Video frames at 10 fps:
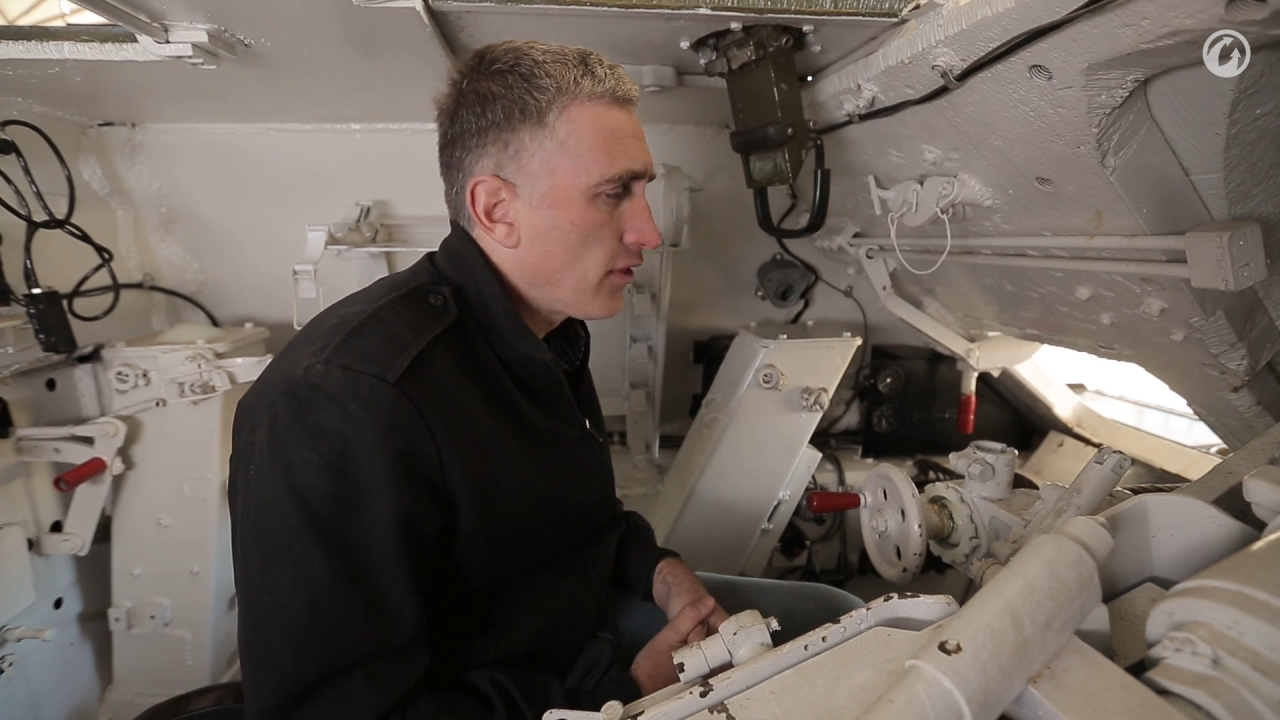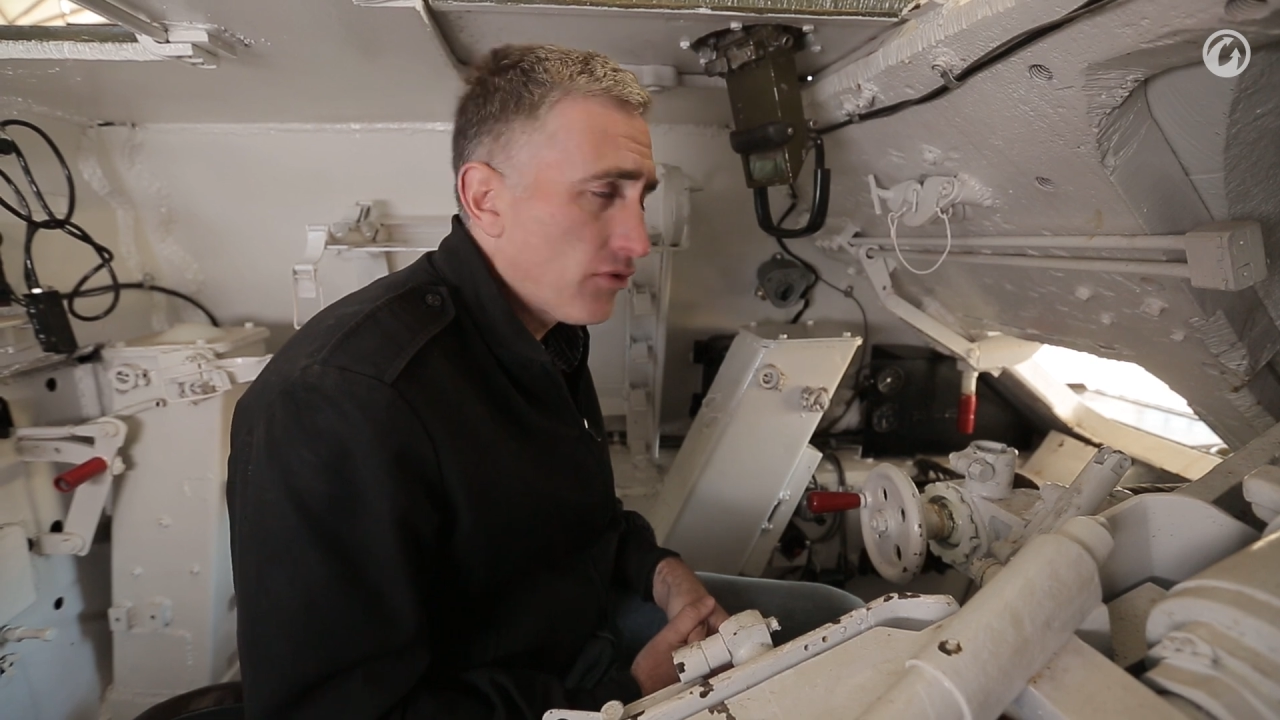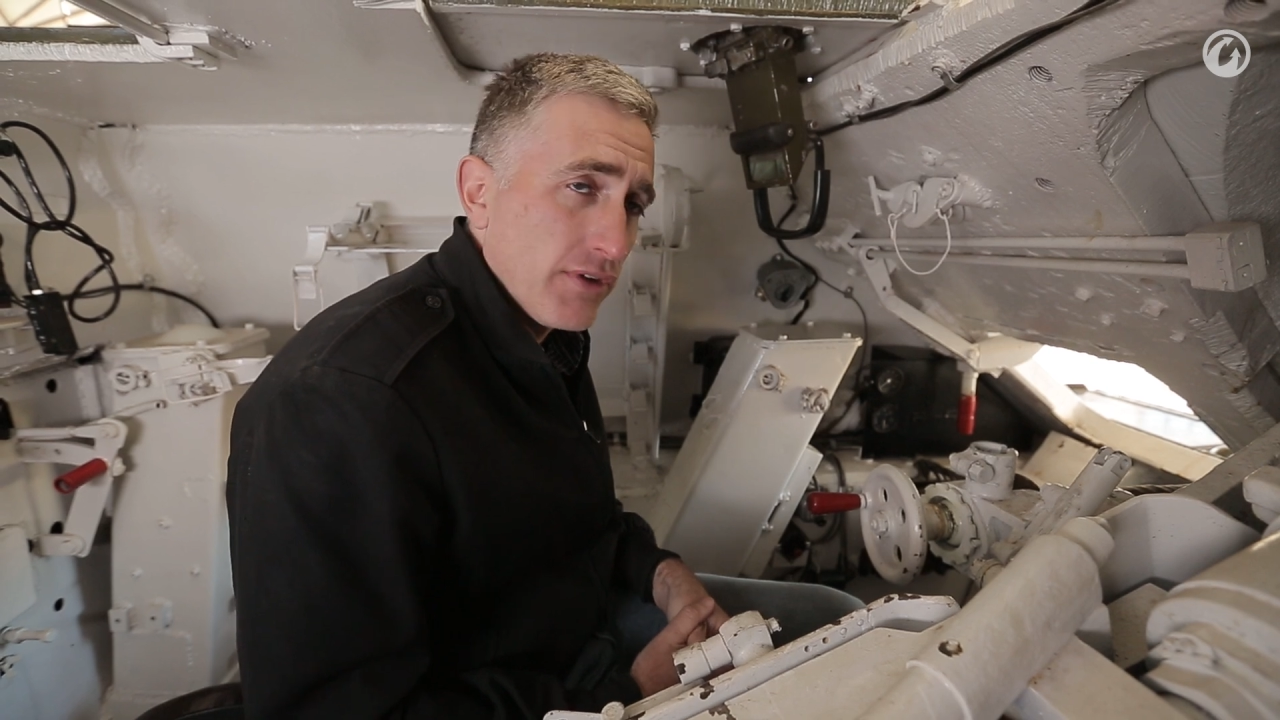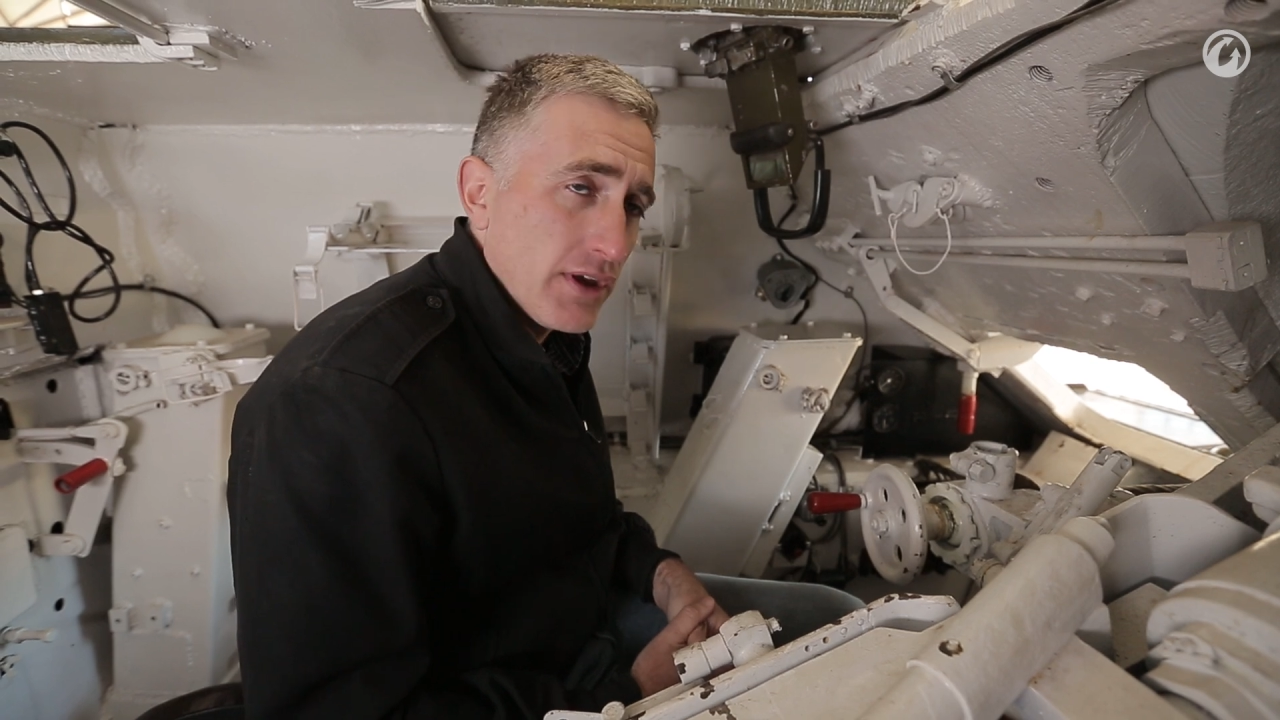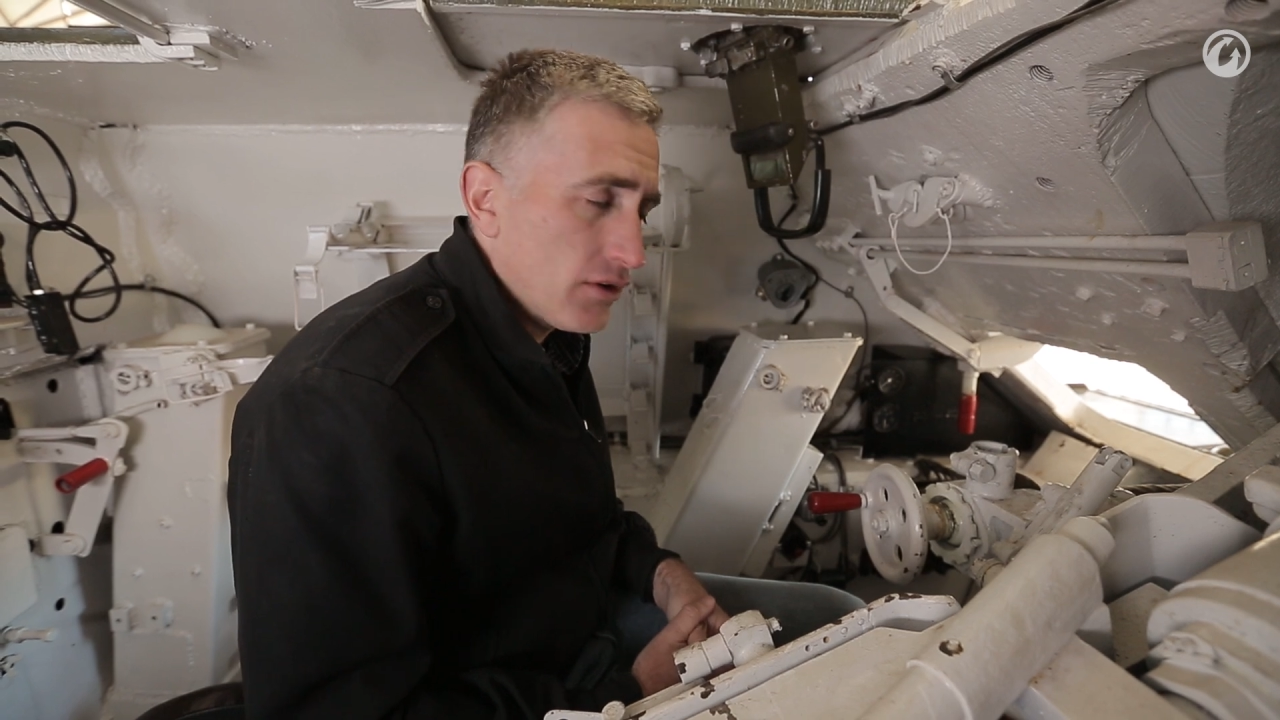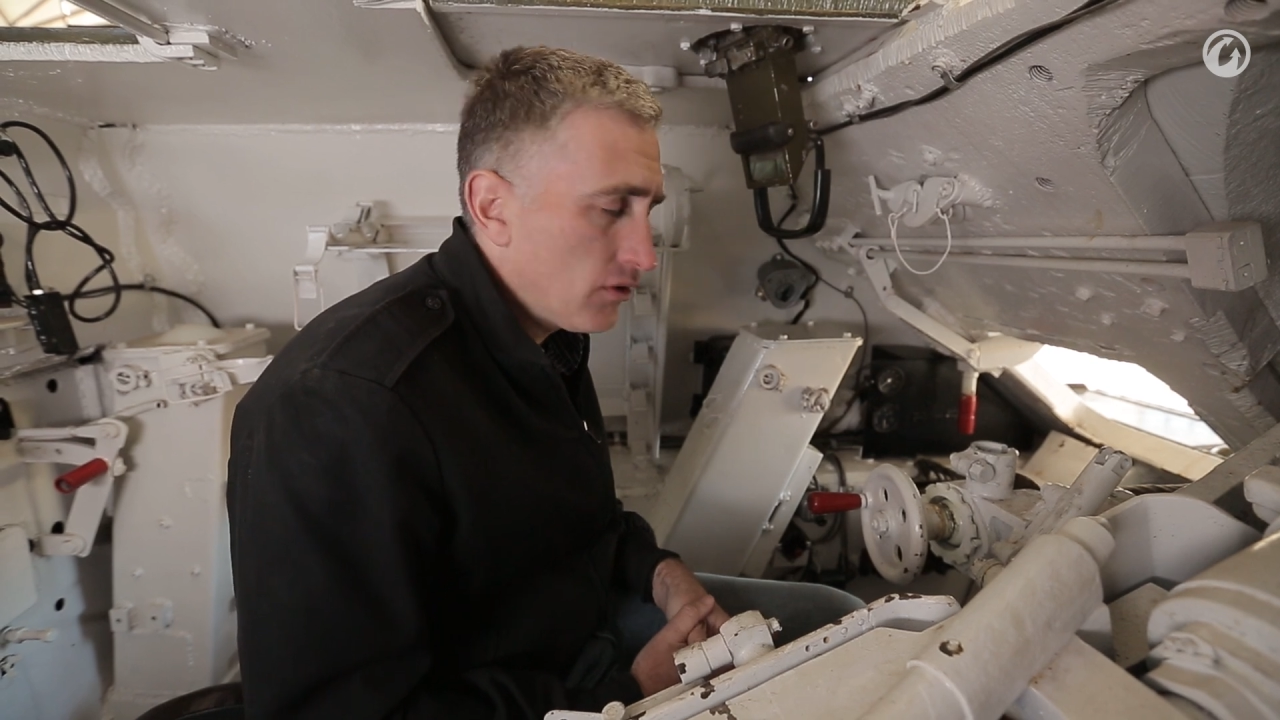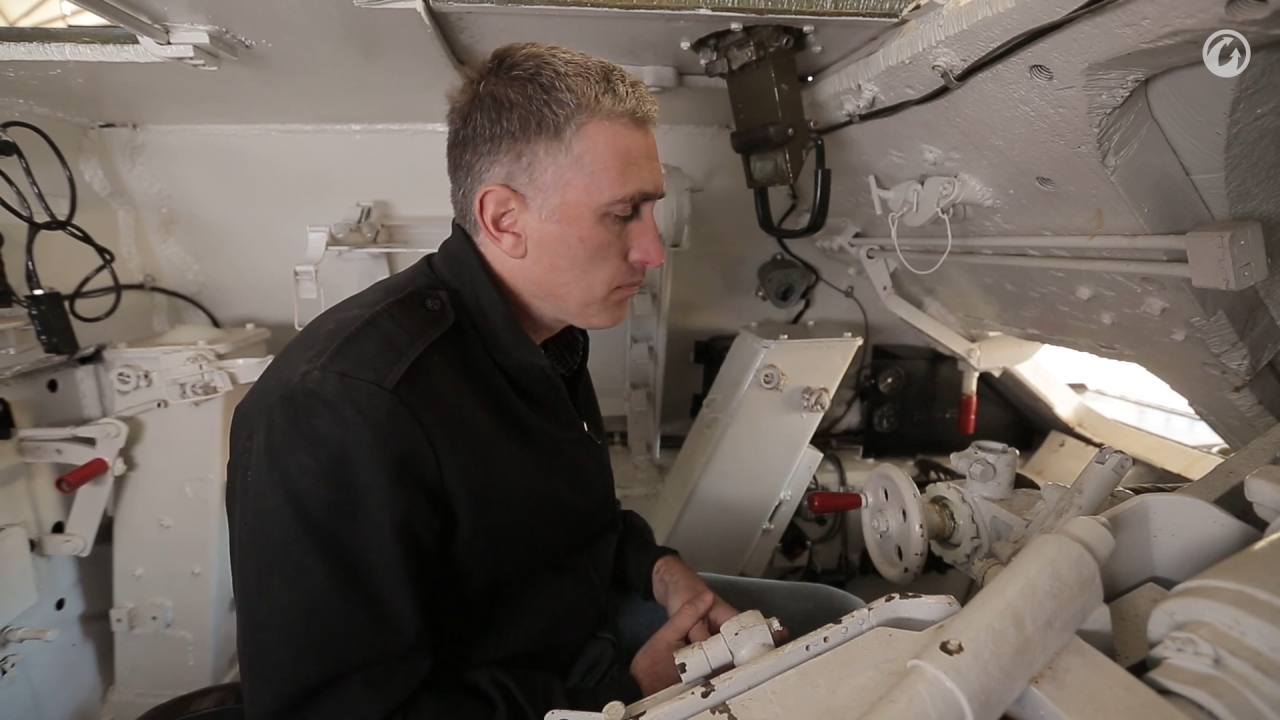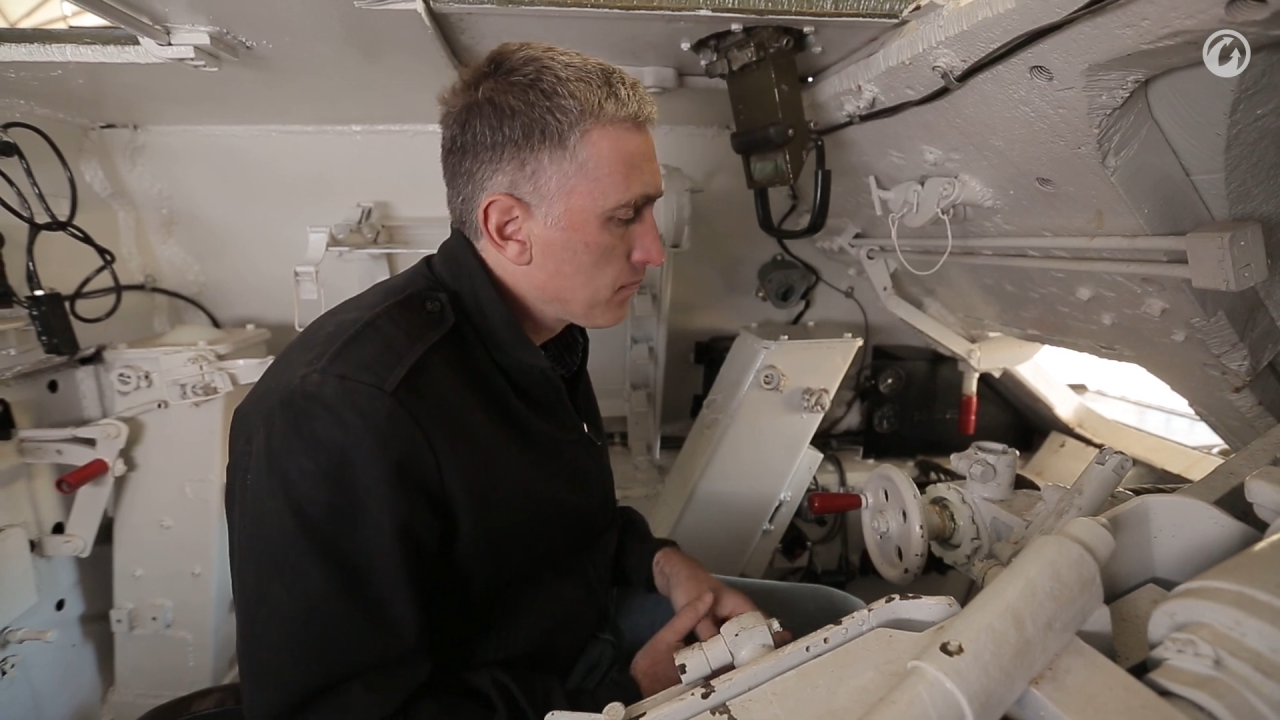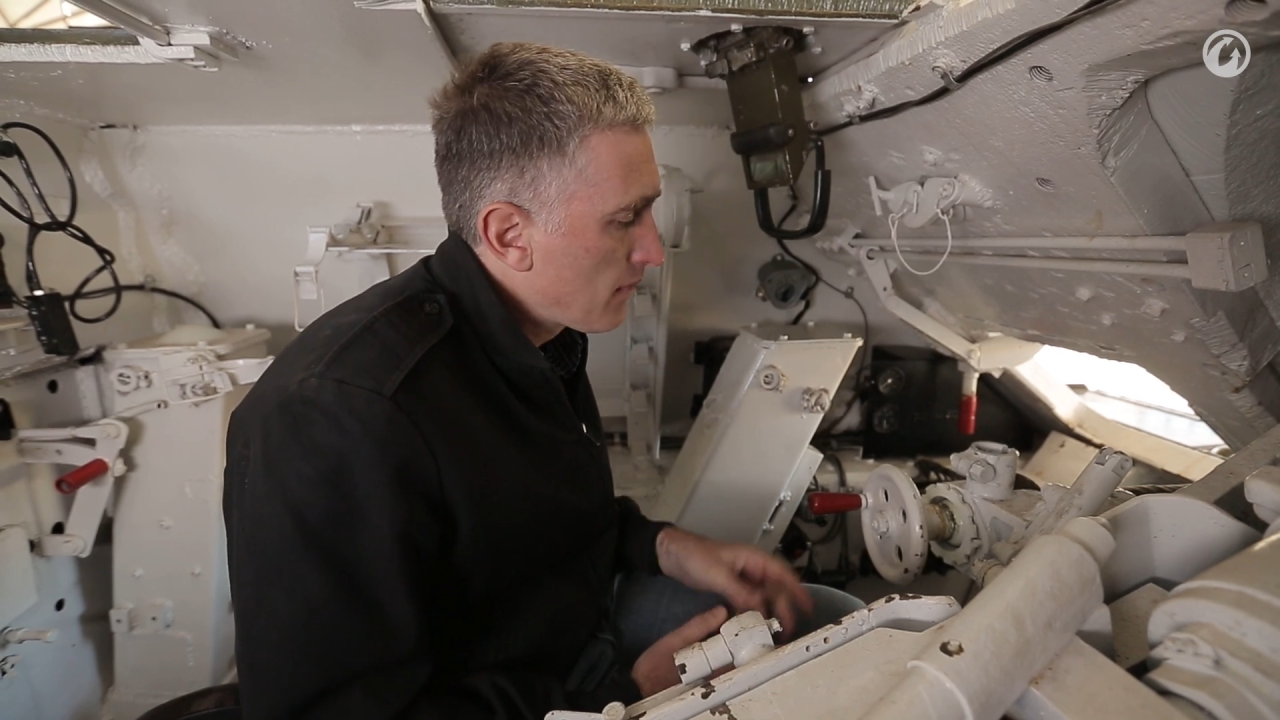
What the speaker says: this vehicle.